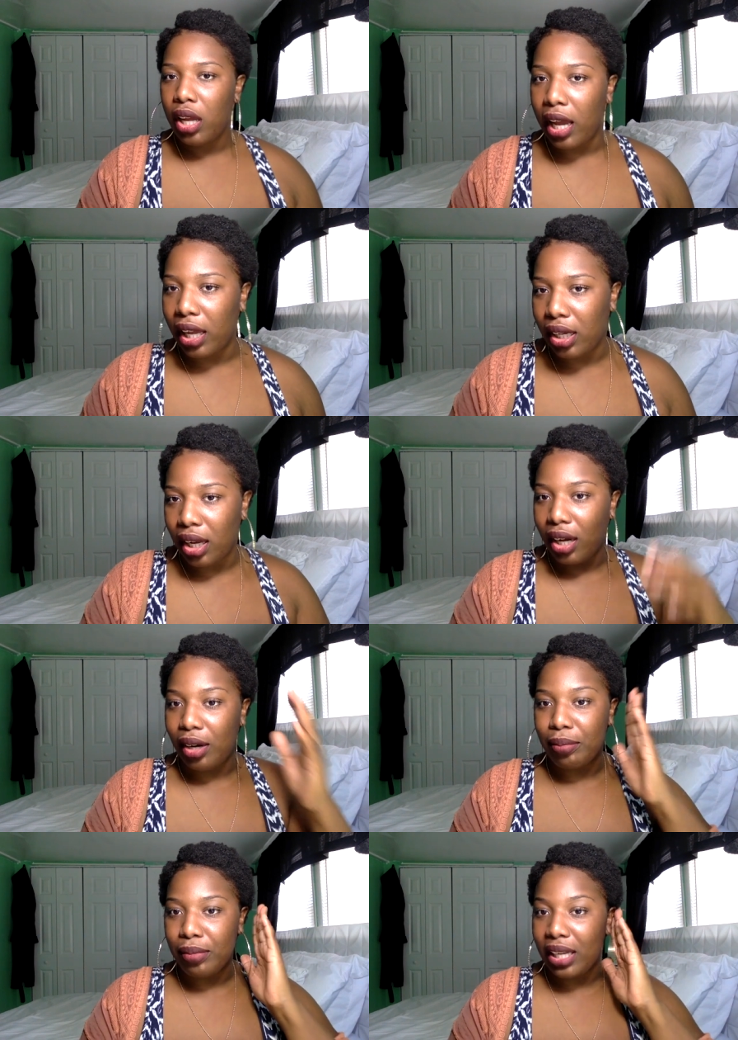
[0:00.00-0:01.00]
And
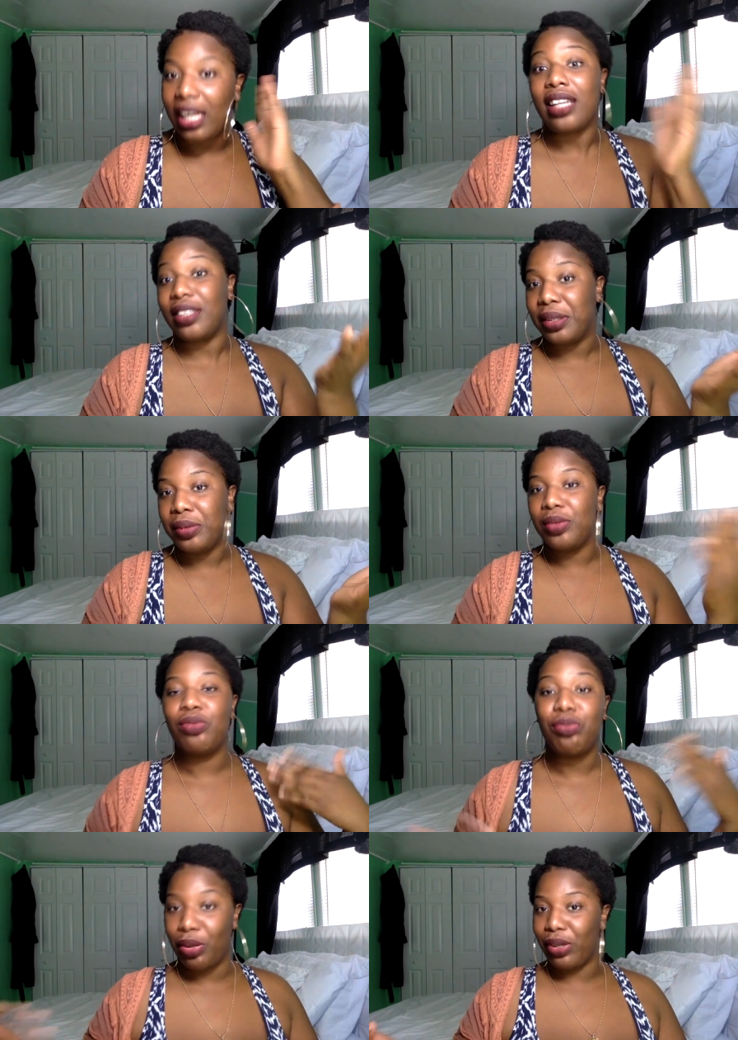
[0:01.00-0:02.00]
it is.
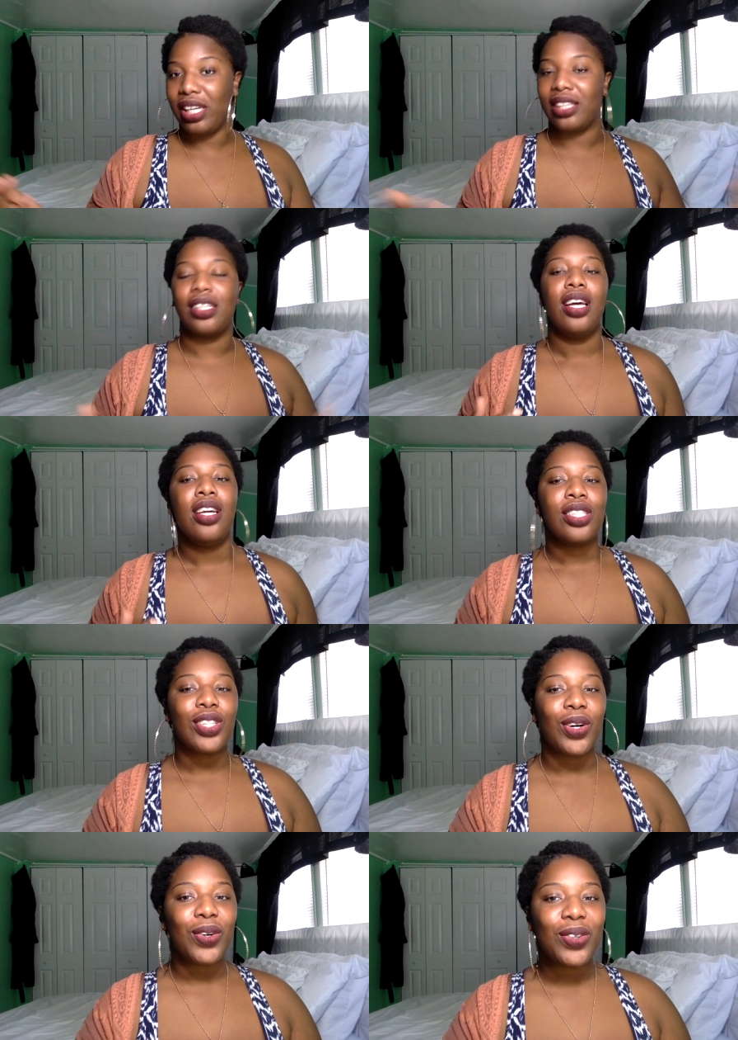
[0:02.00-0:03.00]
It really is.
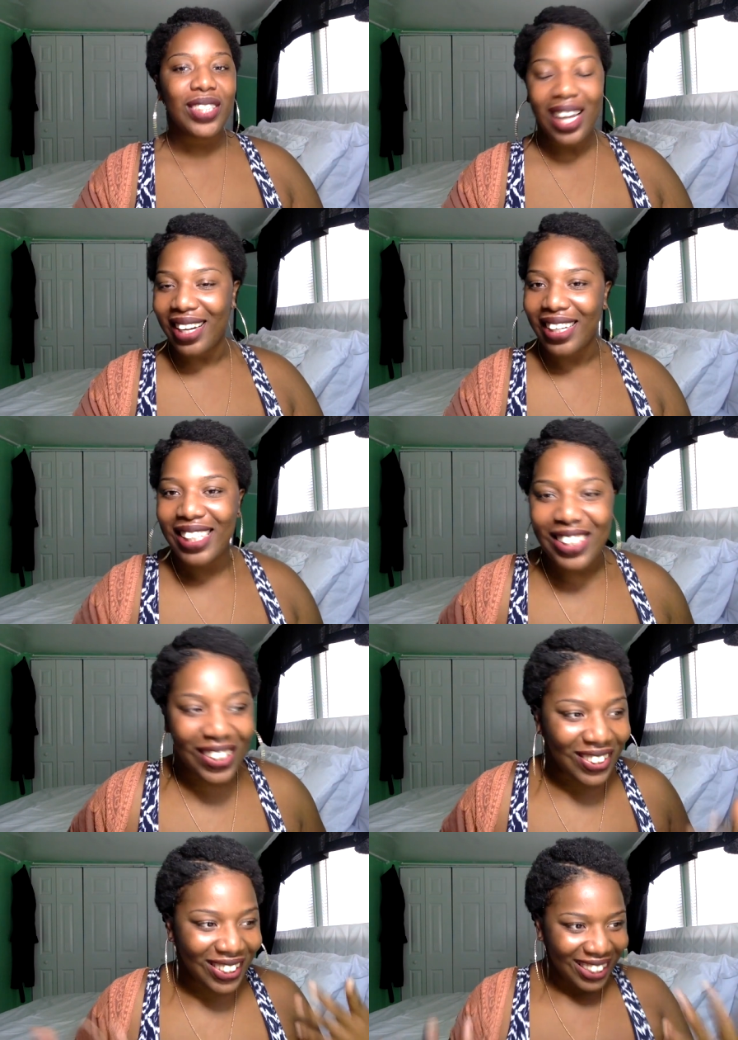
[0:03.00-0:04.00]
So, yeah.
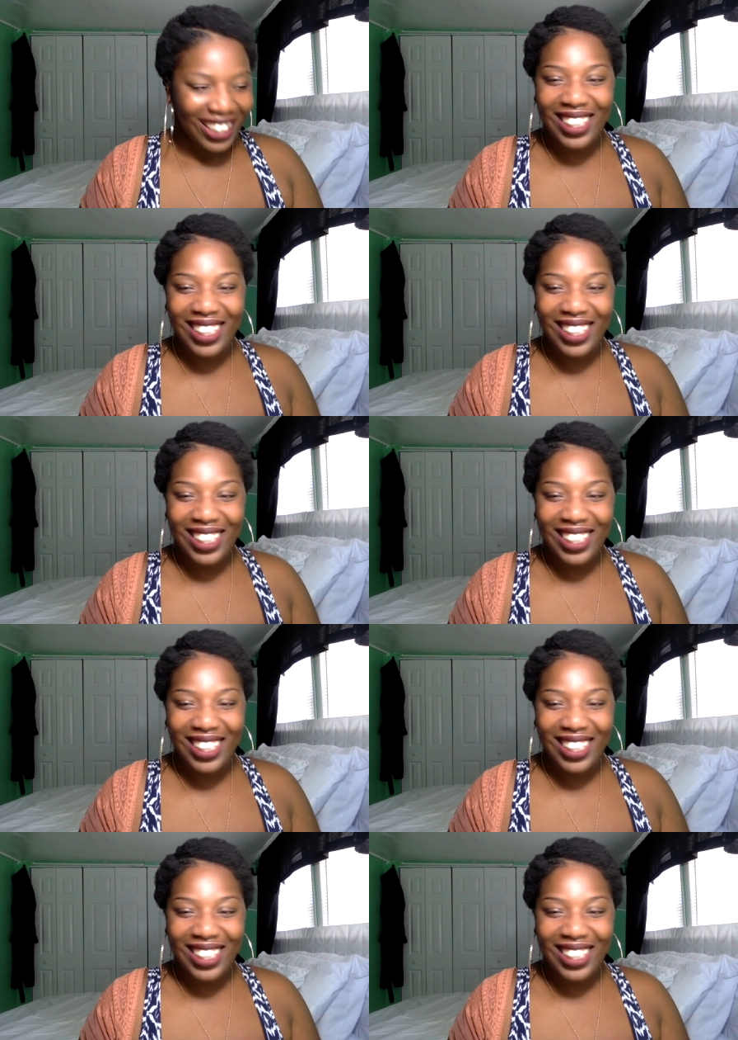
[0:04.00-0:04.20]
So,